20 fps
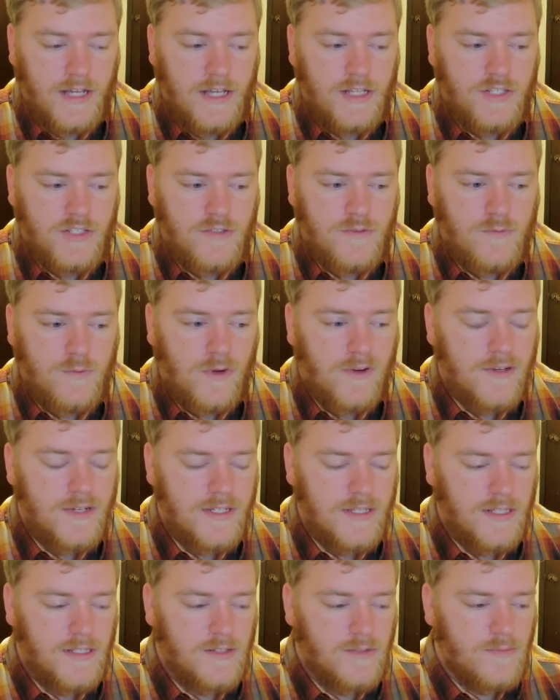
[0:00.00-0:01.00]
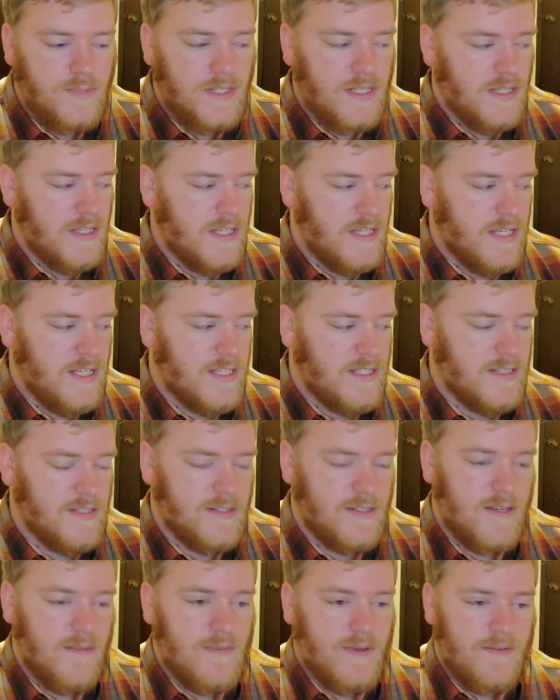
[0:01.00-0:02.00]
I do worry a little bit that it's
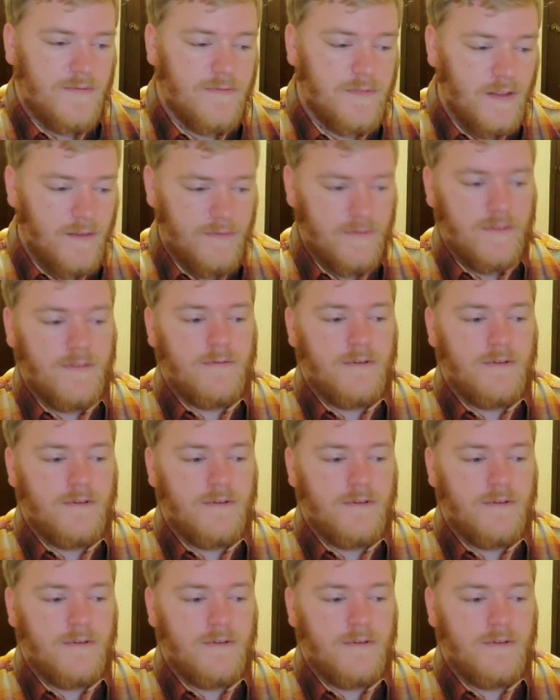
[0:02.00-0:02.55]
going to be fluffing the